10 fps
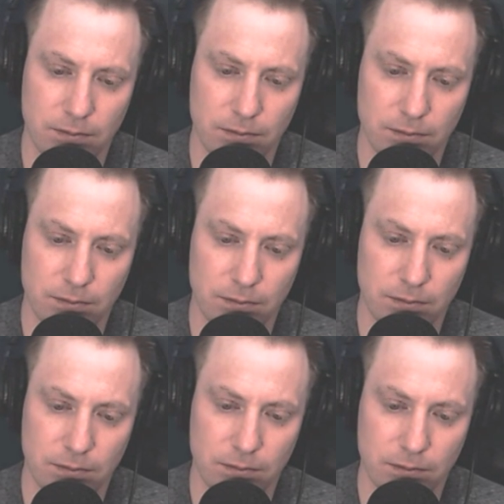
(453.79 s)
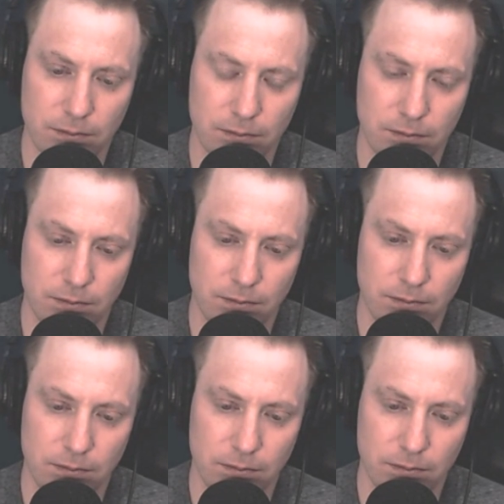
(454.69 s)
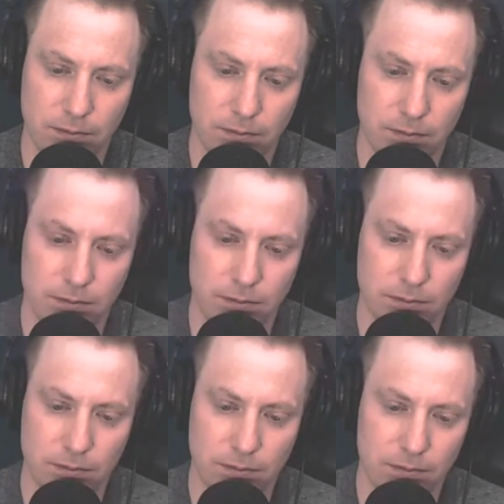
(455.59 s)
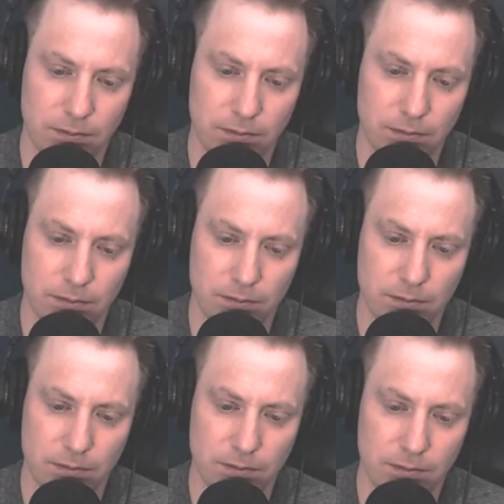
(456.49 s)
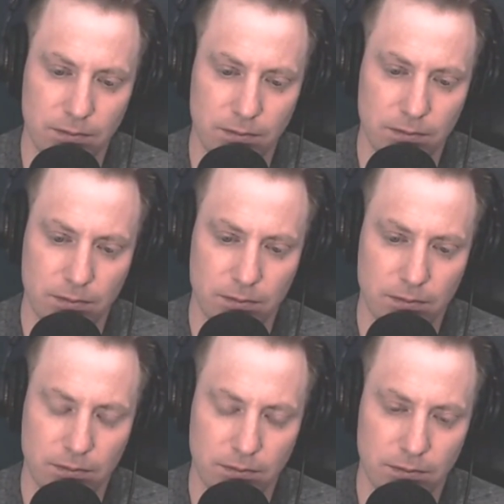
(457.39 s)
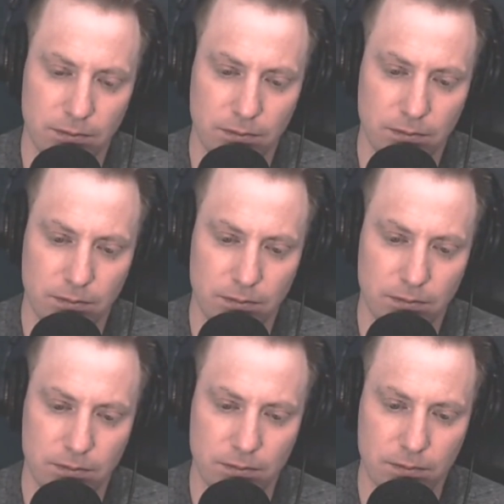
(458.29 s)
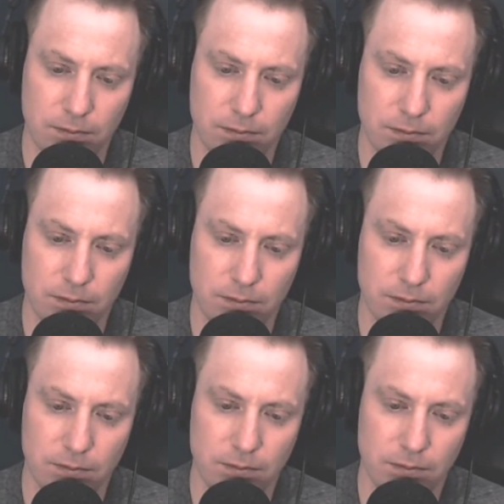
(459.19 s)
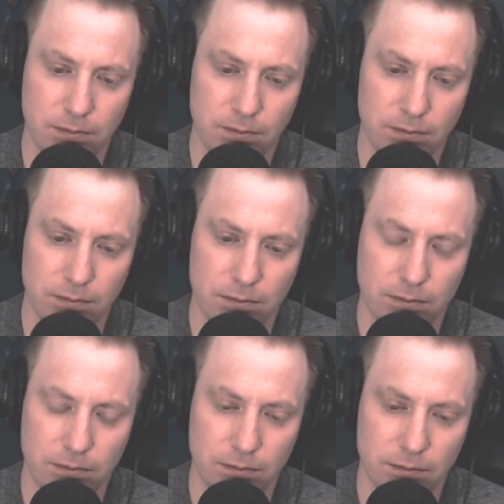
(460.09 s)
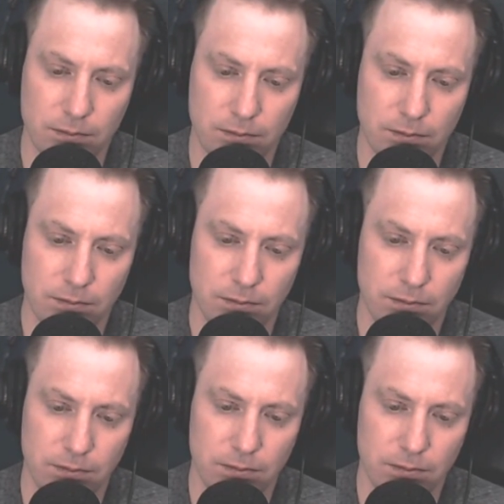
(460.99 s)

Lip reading: (silent)